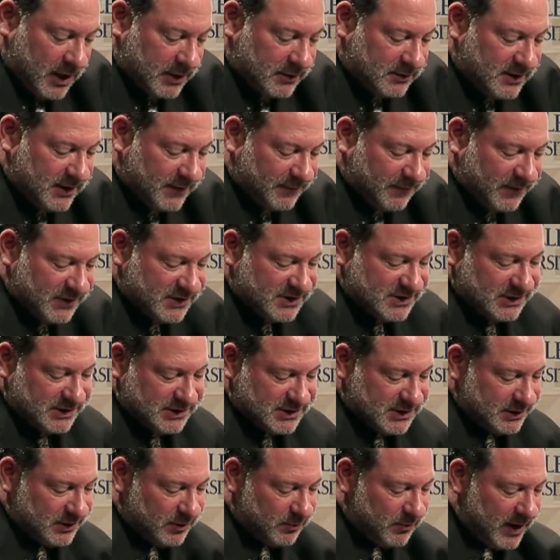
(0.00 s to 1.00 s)

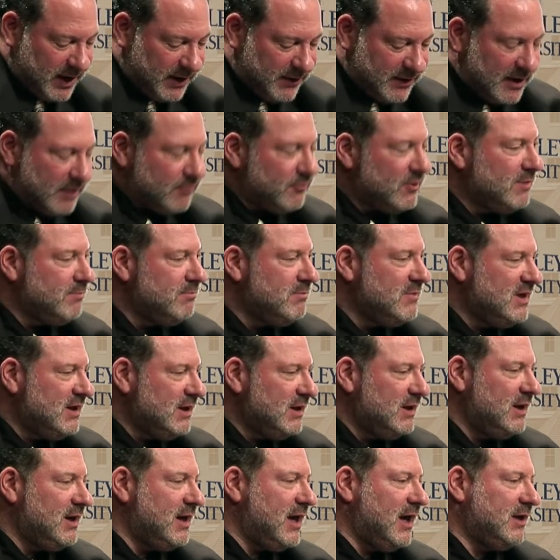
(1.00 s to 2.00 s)
differences in the way that we
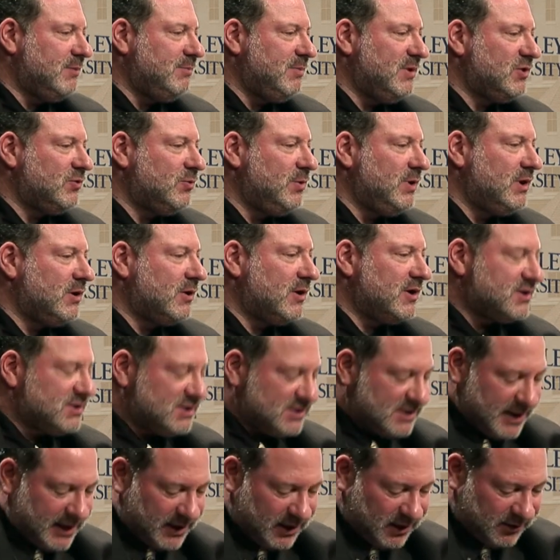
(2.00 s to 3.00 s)
mediate between
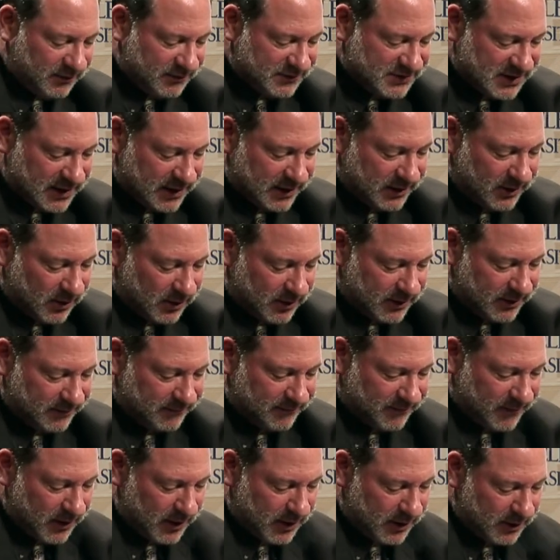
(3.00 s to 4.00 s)
ourselves and our
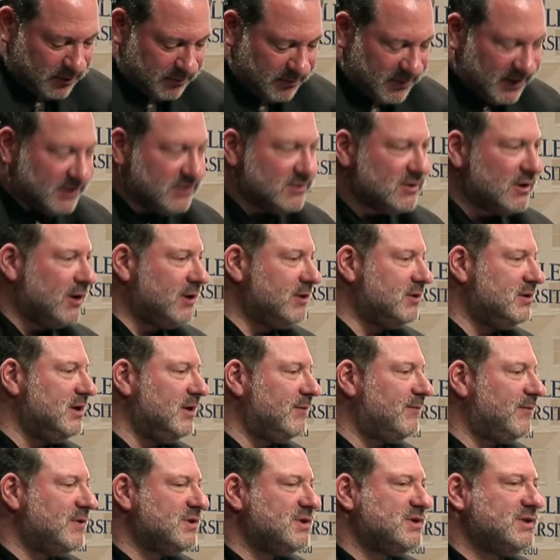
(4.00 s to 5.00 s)
environment, are
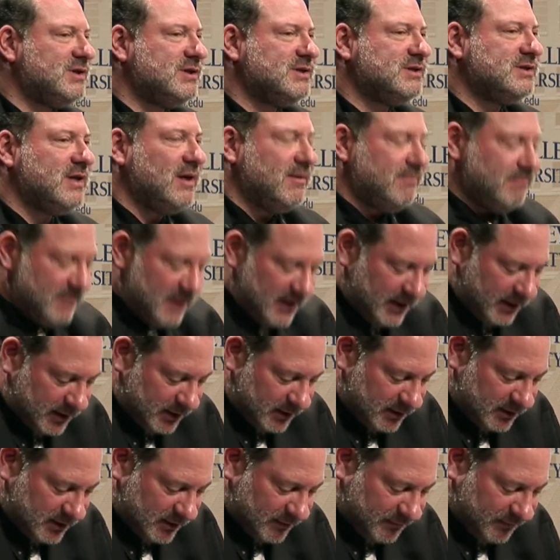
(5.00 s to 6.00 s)
differences that make a
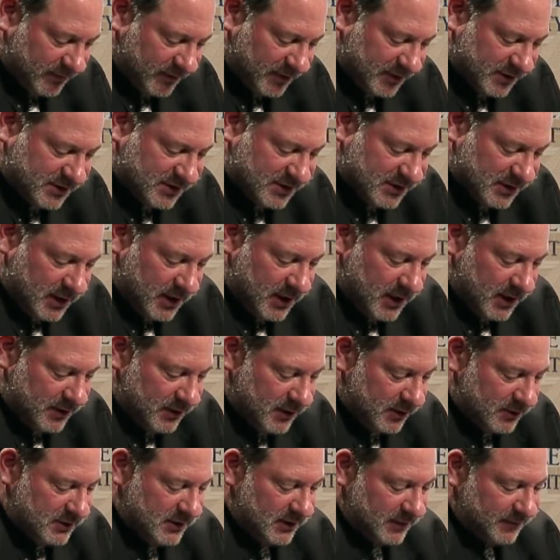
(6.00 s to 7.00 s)
difference.
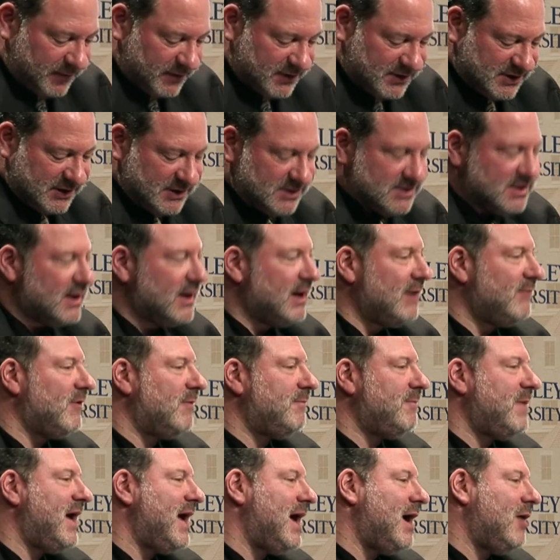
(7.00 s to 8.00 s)
They're differences that have a
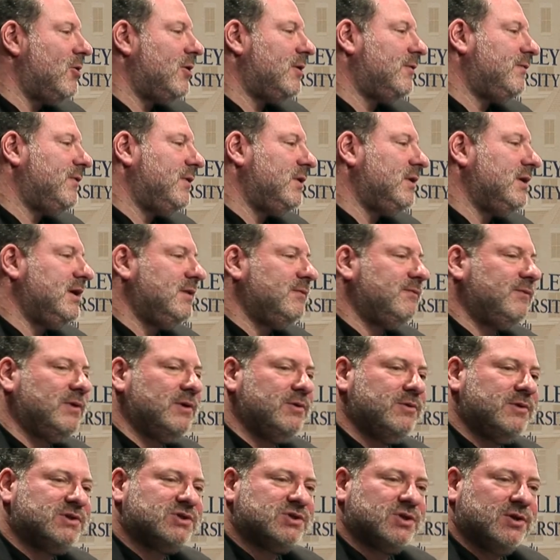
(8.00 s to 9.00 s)
powerful
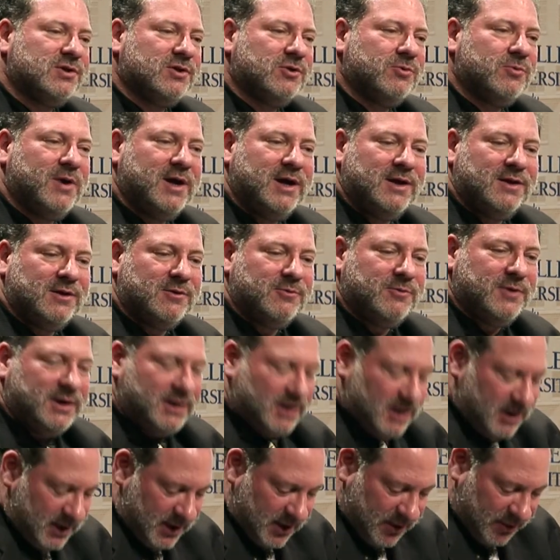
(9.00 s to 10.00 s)
influence on the way that we
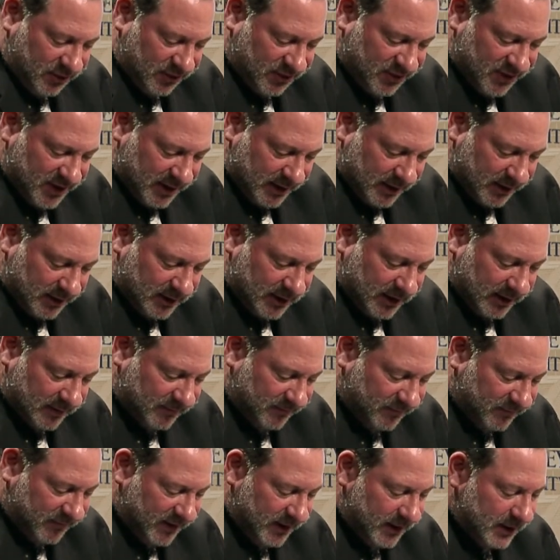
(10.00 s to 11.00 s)
think and
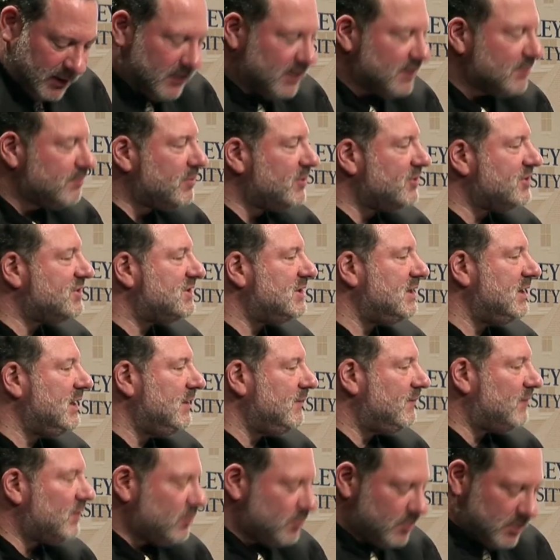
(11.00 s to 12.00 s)
feel and
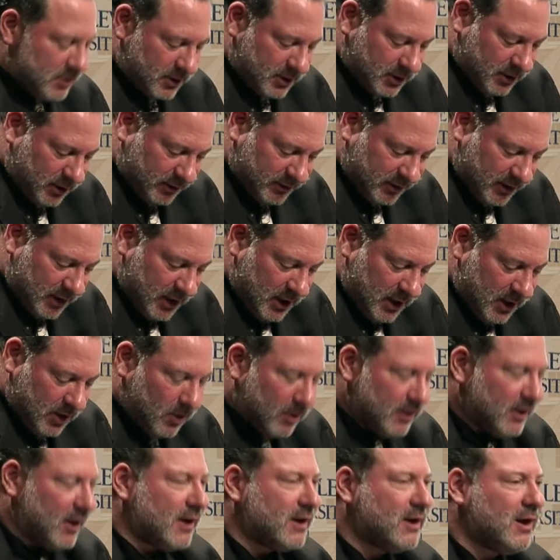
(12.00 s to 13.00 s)
perceive the world,
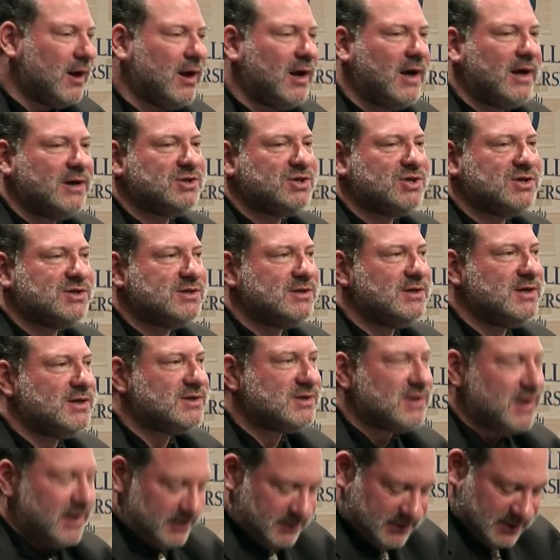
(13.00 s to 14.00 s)
on our
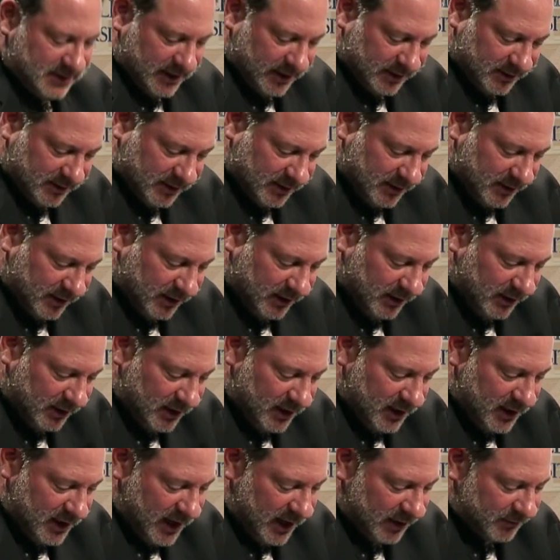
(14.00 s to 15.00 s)
consciousness, identity,
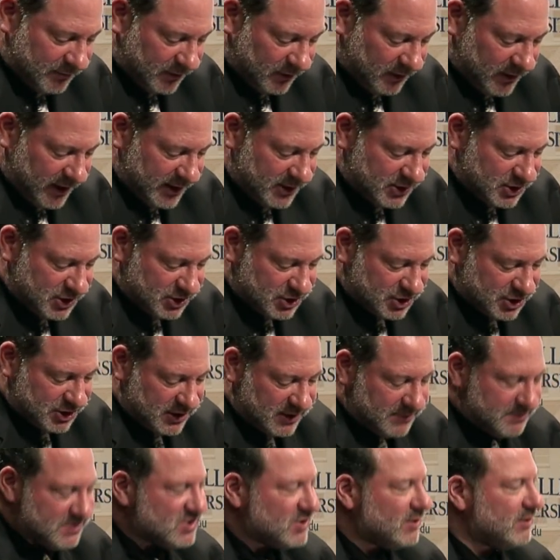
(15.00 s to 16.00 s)
and
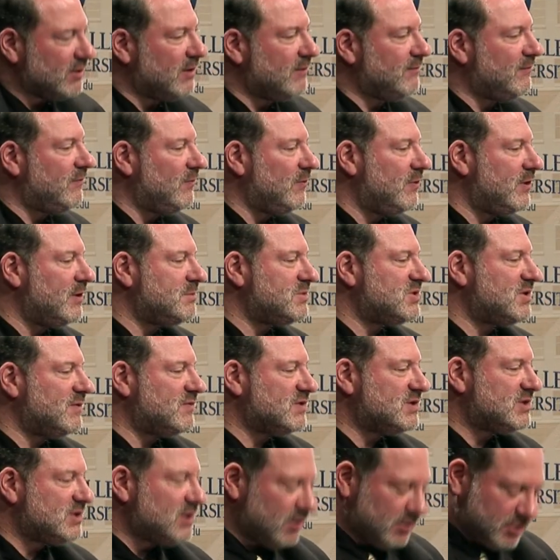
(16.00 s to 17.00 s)
relationships, on our forms of
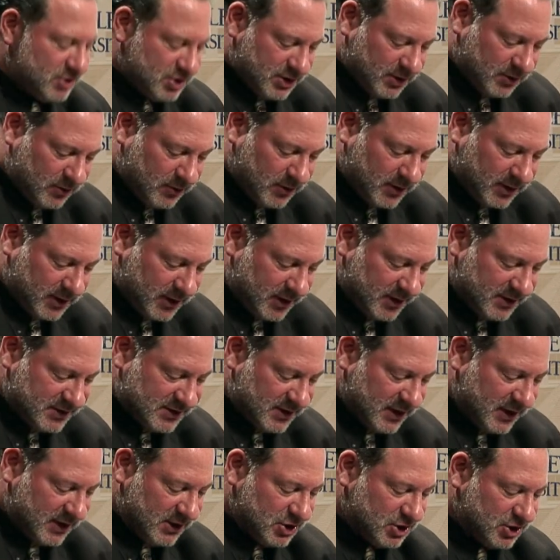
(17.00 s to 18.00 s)
social
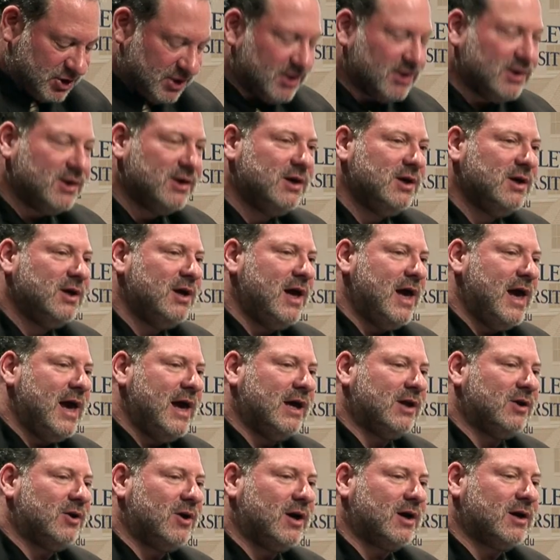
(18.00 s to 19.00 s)
organization,
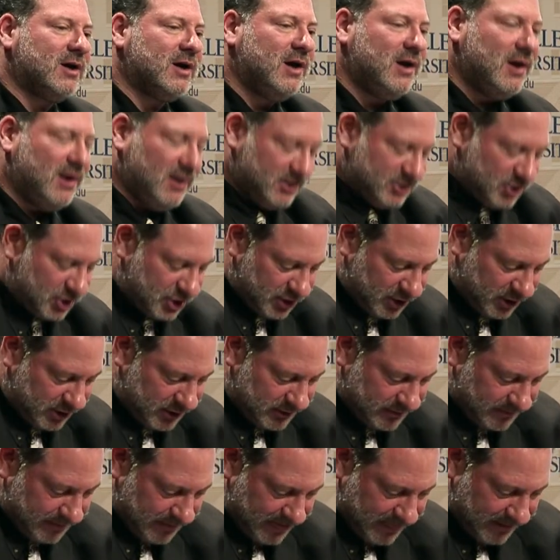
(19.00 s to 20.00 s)
and our culture.